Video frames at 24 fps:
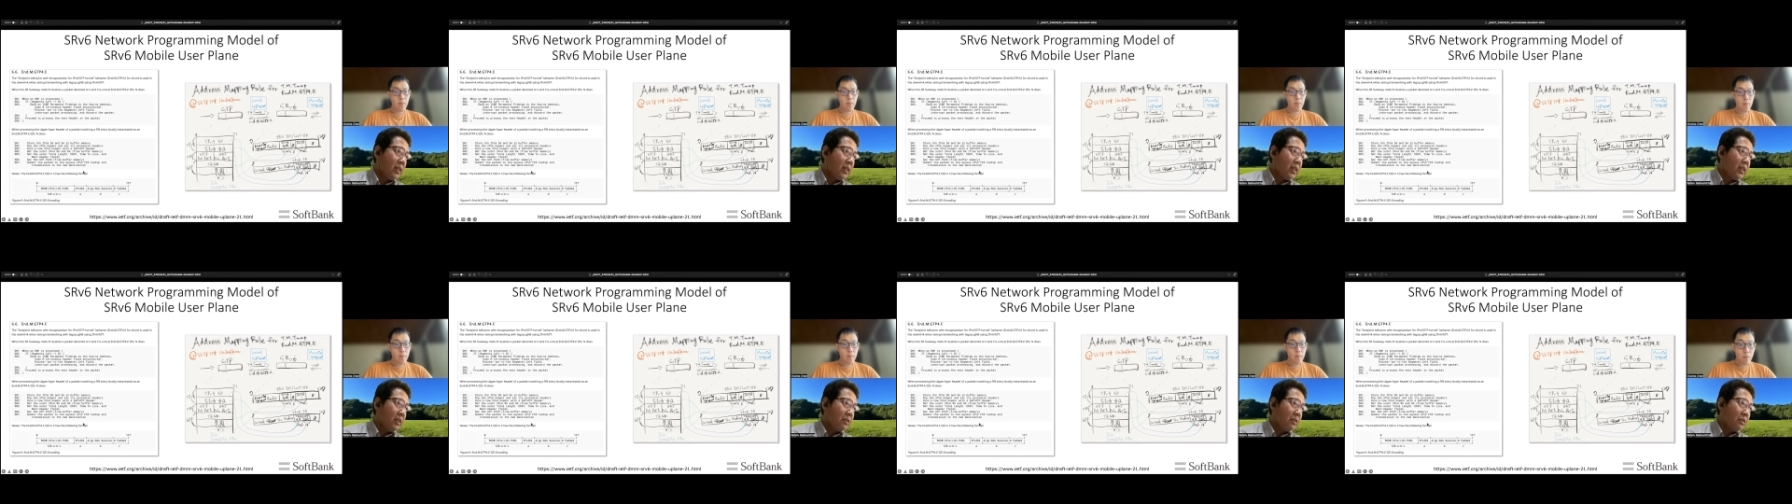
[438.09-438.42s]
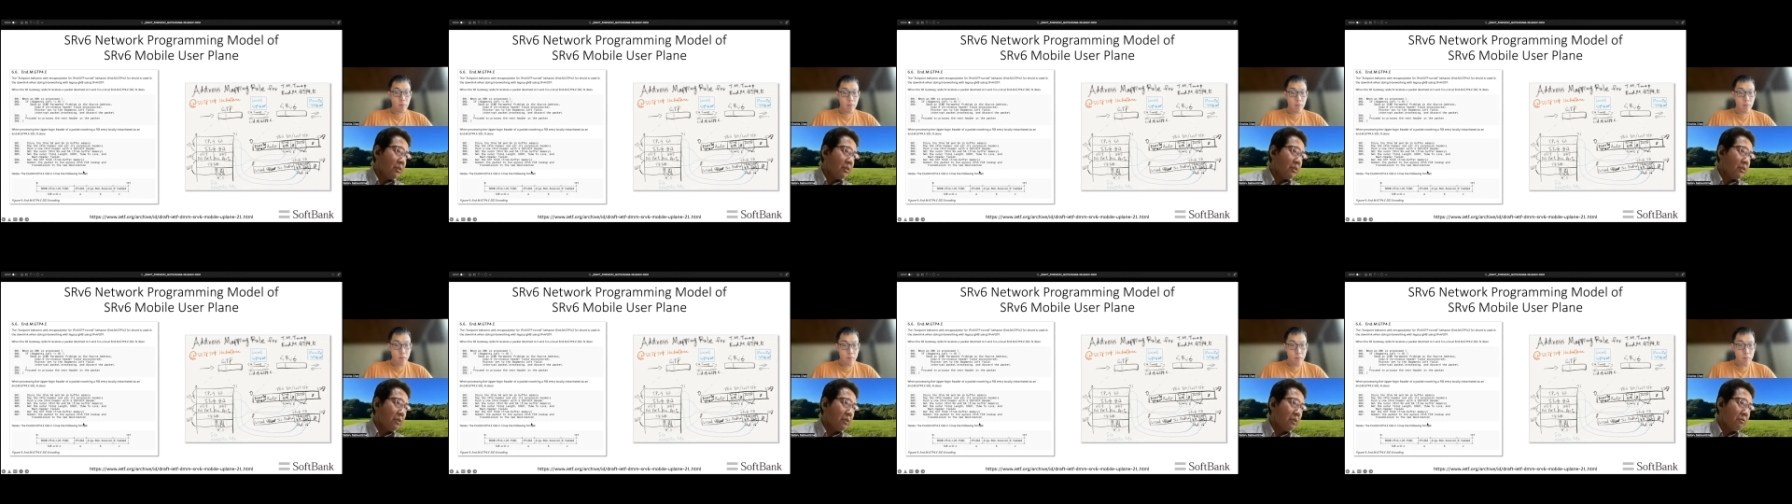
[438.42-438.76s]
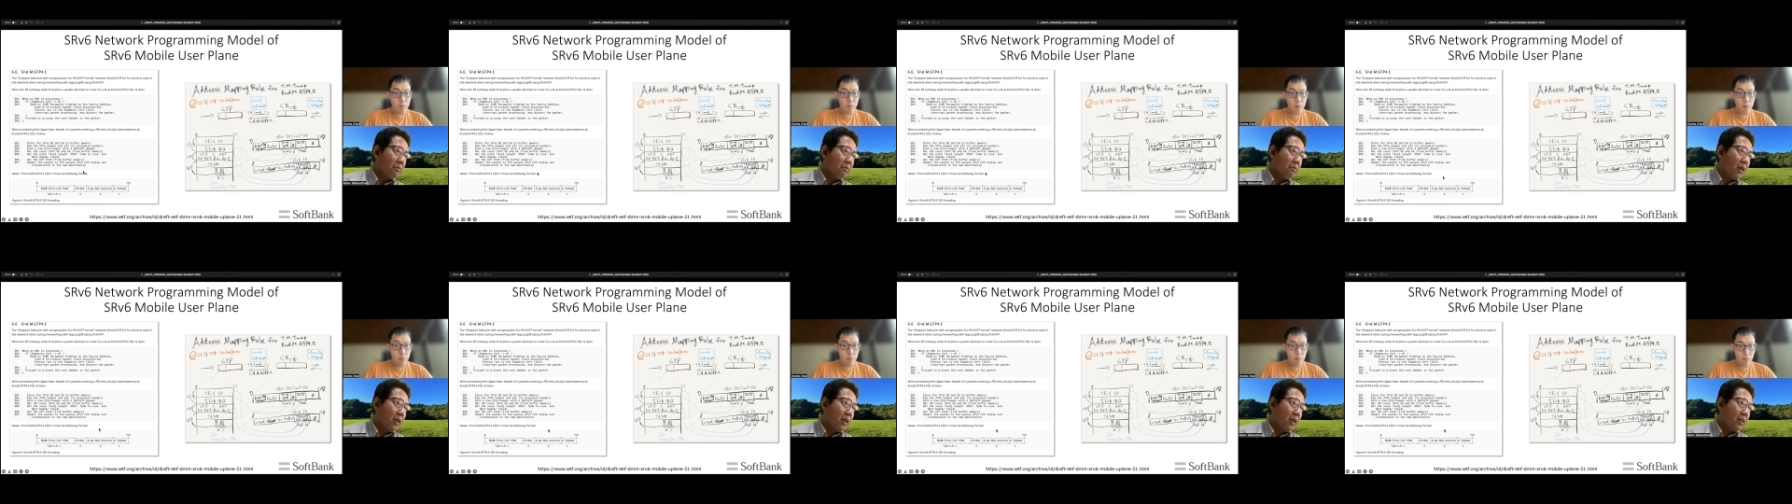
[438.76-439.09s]
and
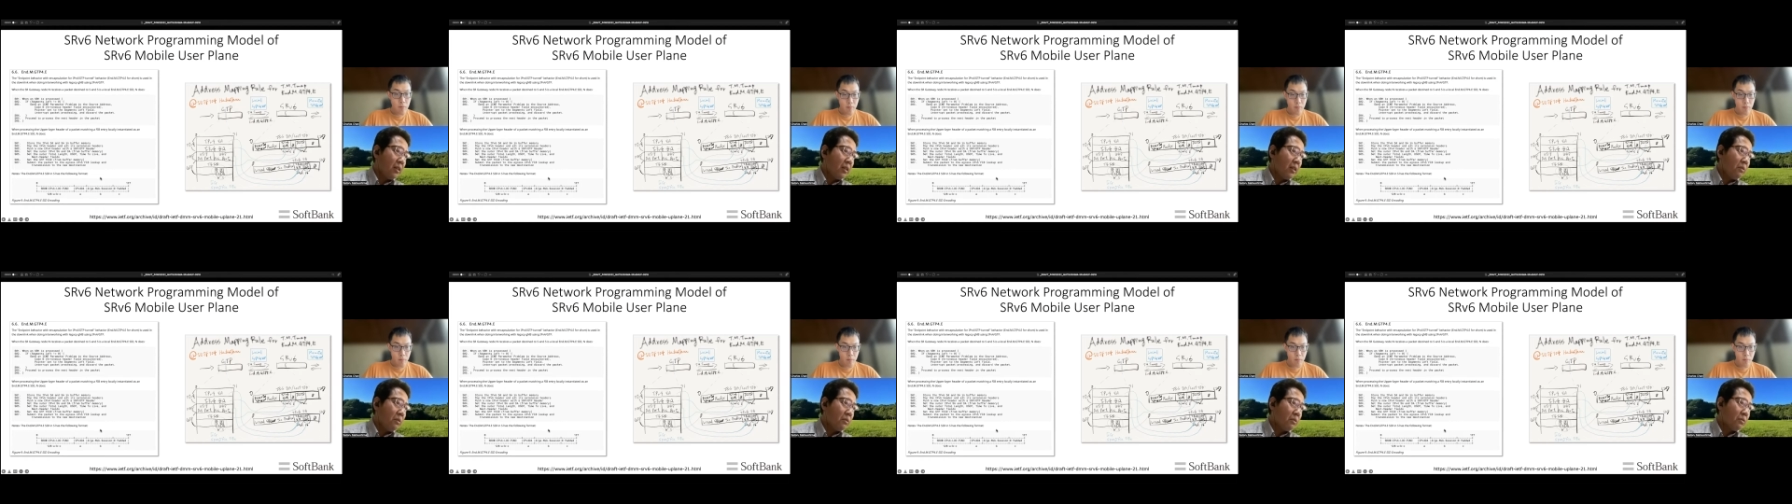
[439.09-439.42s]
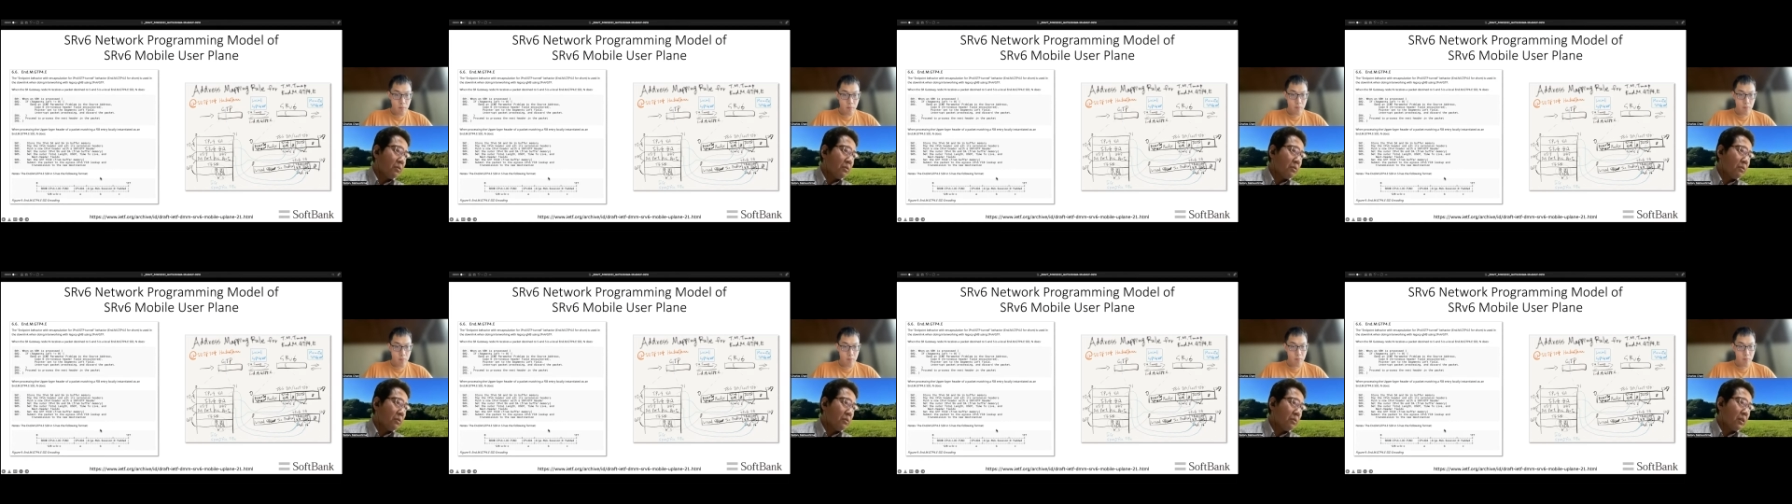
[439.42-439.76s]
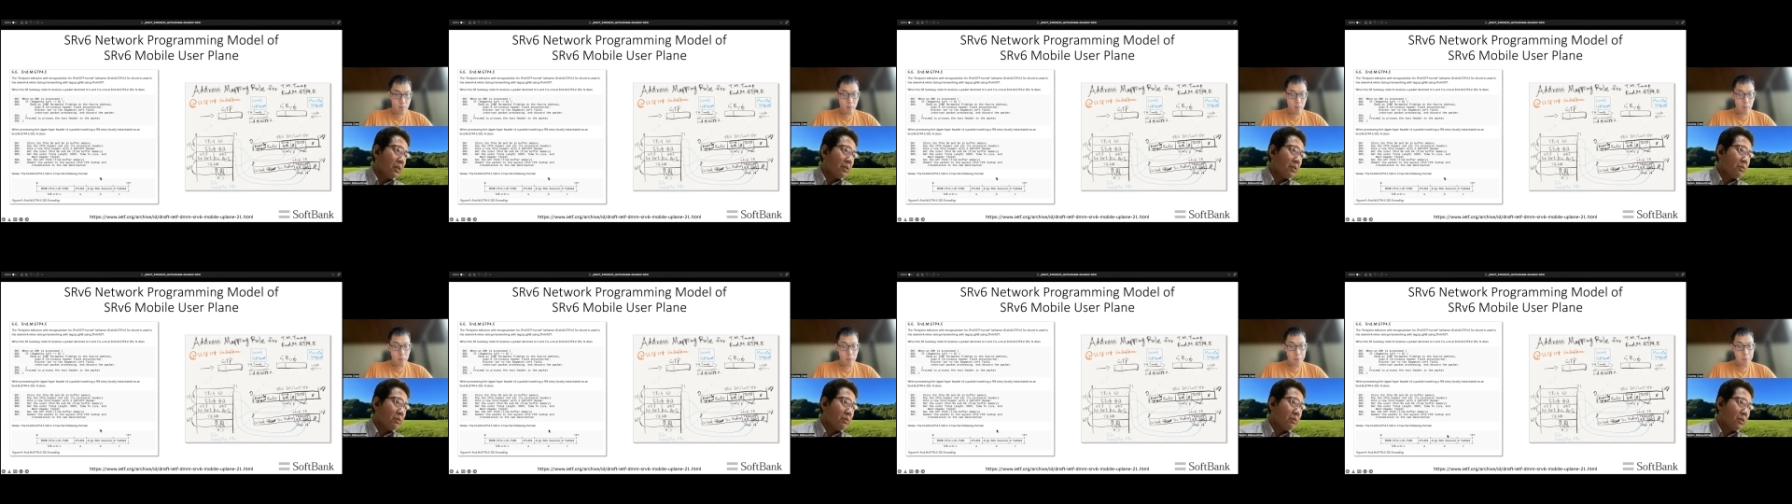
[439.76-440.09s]
QFI also
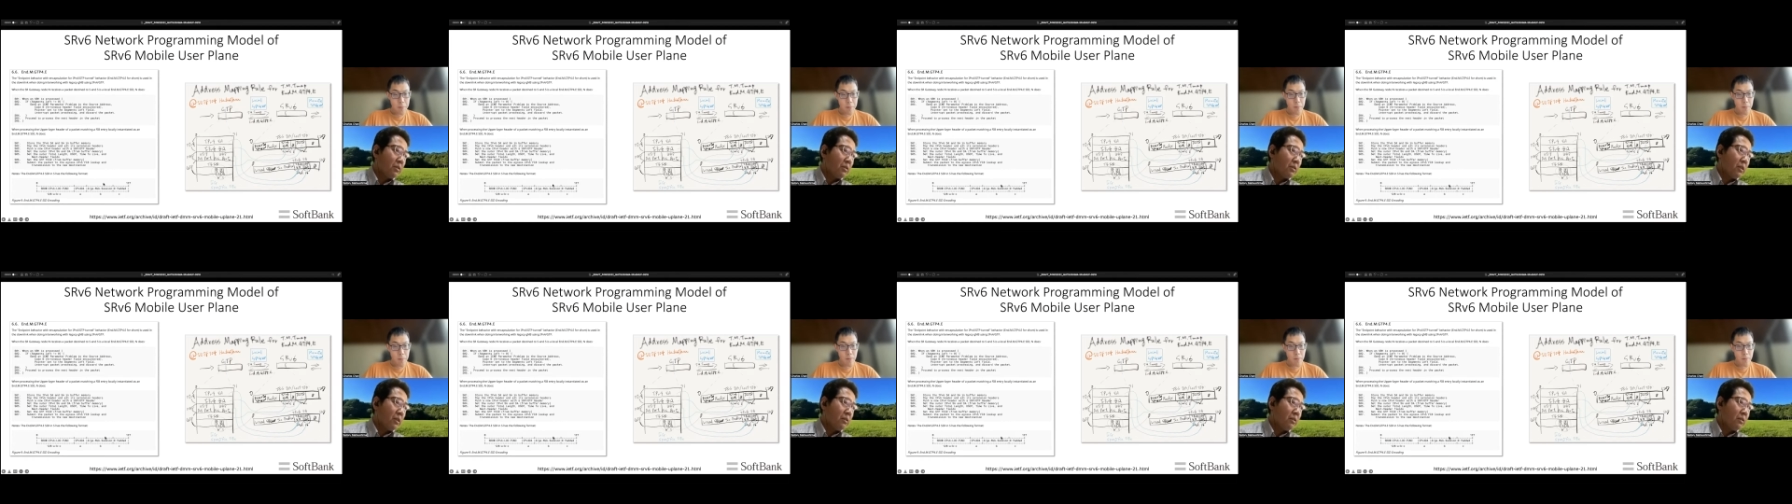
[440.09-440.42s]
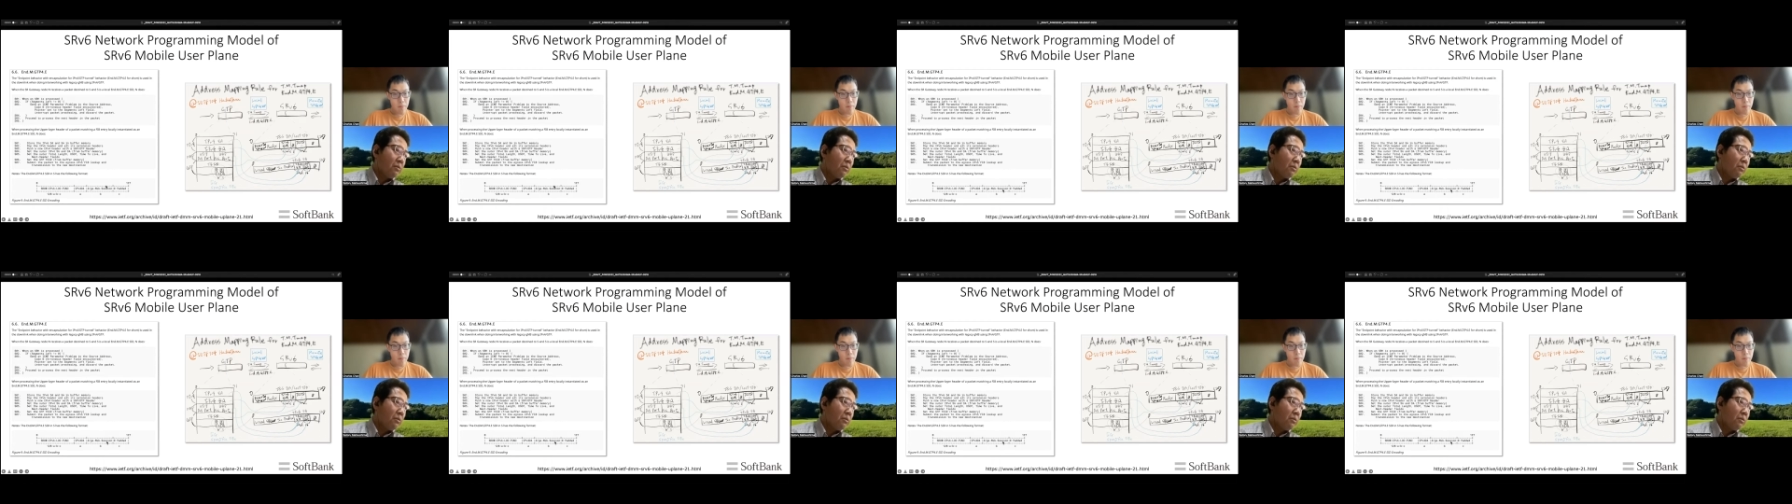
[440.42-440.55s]
extracted